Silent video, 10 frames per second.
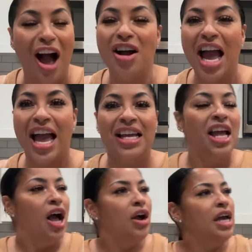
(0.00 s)
okay,
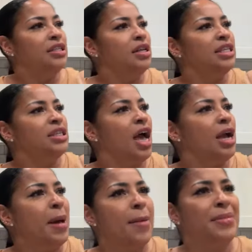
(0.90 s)
okay, so let's talk
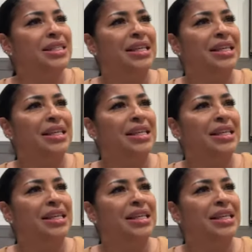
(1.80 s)
about Miss